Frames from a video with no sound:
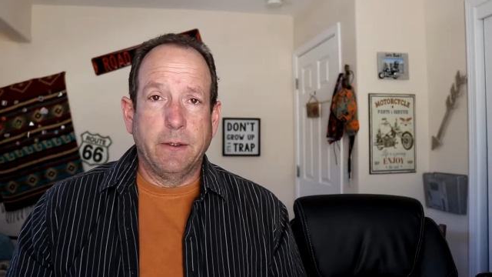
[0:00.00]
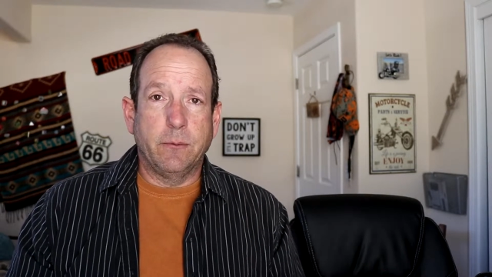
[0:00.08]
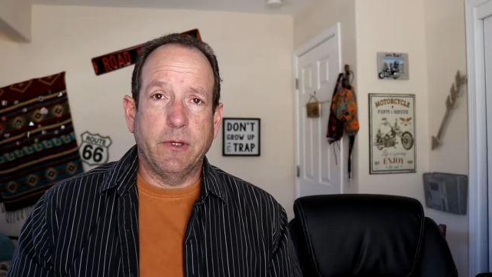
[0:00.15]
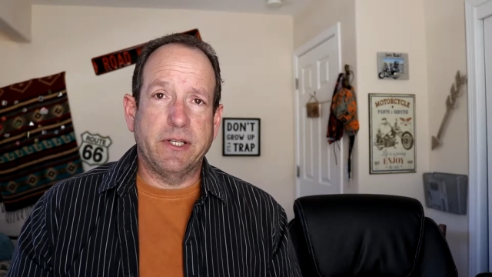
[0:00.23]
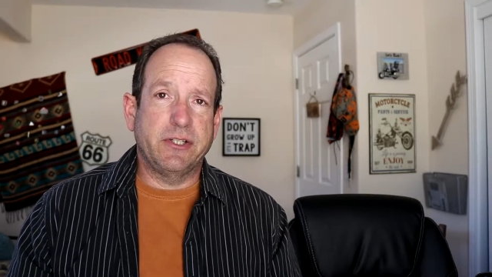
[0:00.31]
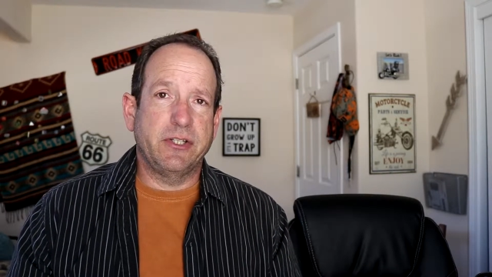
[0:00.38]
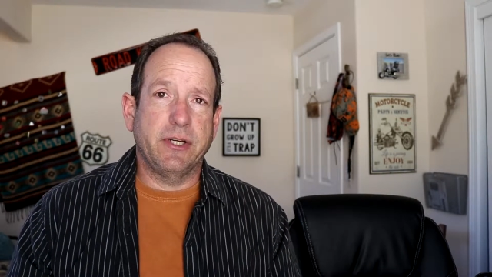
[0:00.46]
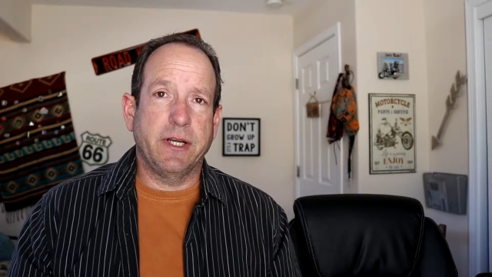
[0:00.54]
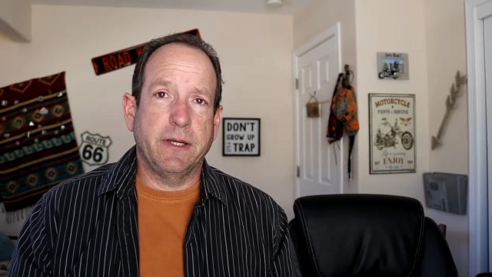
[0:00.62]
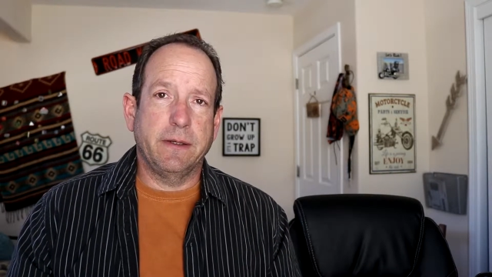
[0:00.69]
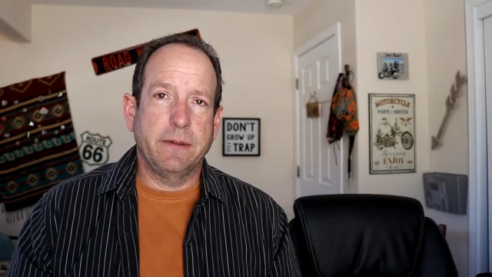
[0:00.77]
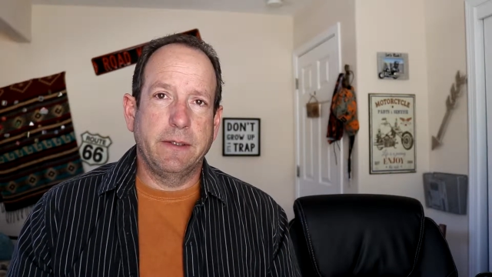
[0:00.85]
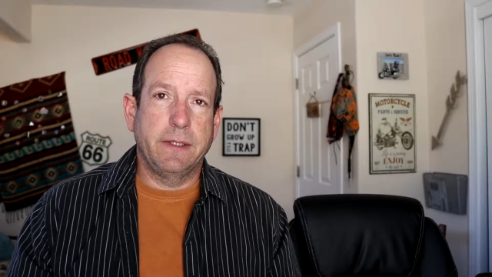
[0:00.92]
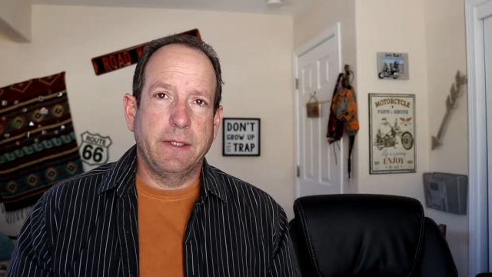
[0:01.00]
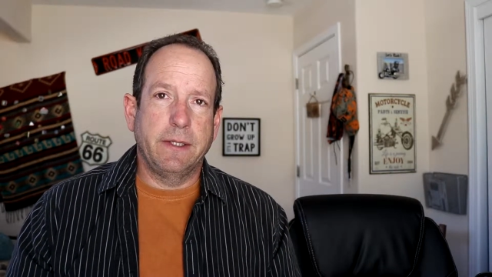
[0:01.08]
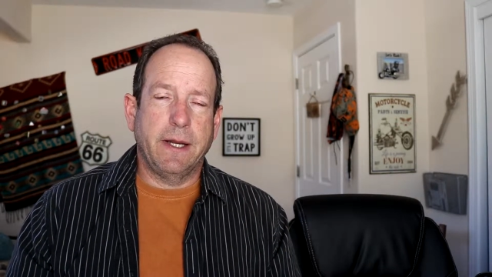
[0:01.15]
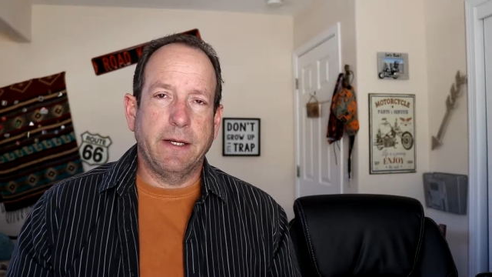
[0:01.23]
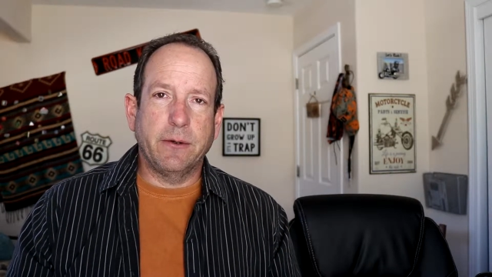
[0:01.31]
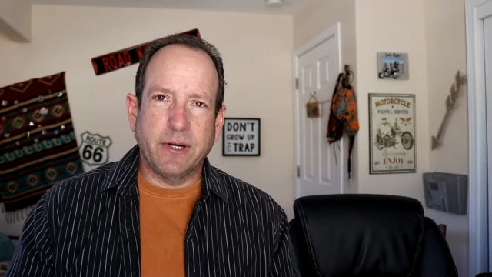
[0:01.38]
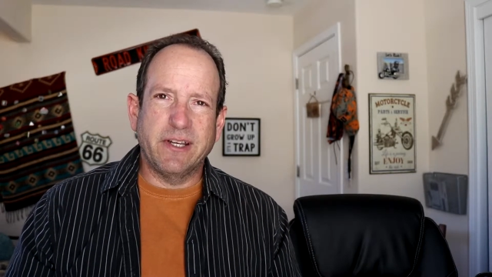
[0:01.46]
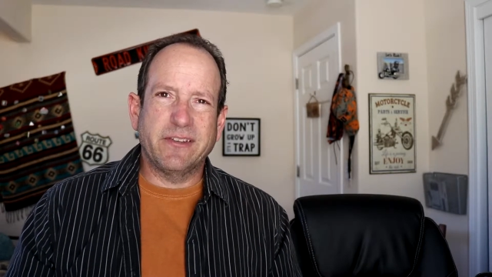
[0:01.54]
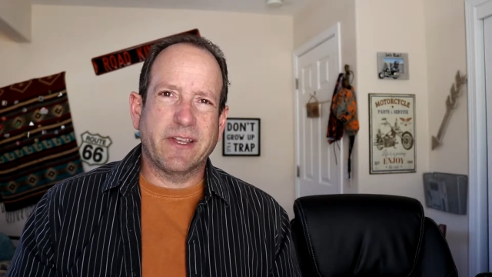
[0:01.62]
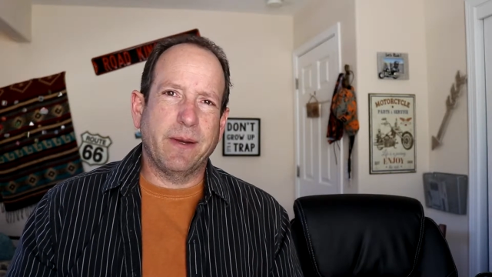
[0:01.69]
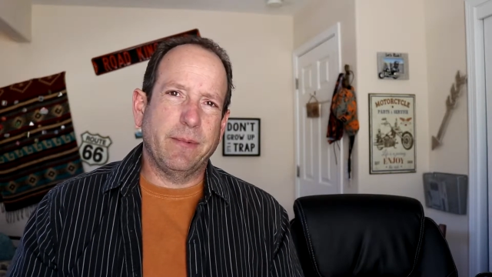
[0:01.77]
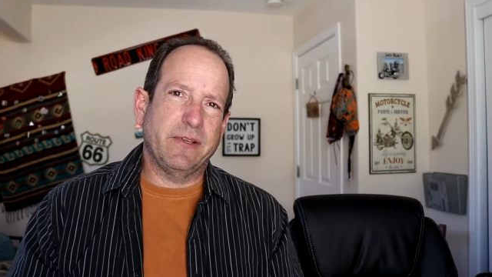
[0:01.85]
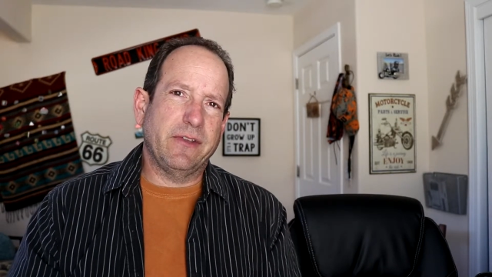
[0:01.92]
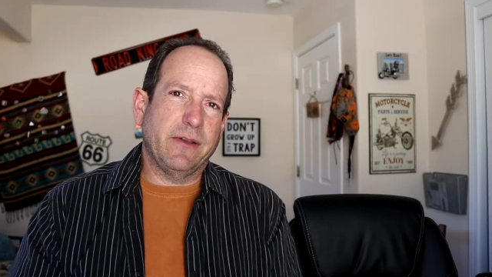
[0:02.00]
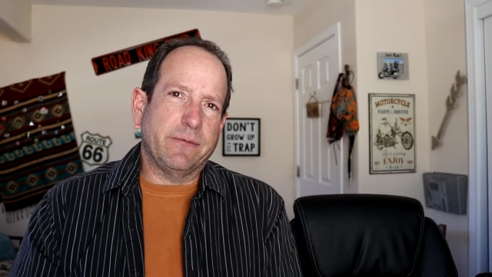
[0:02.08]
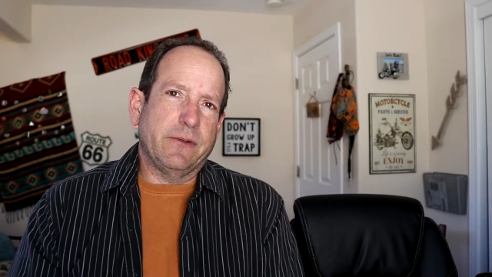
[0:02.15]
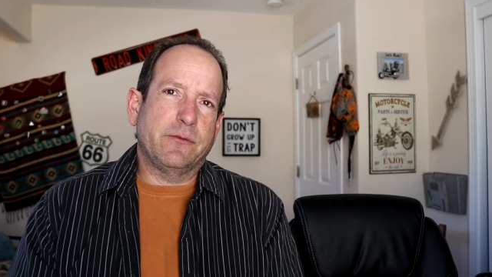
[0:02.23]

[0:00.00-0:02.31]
which I know I just got myself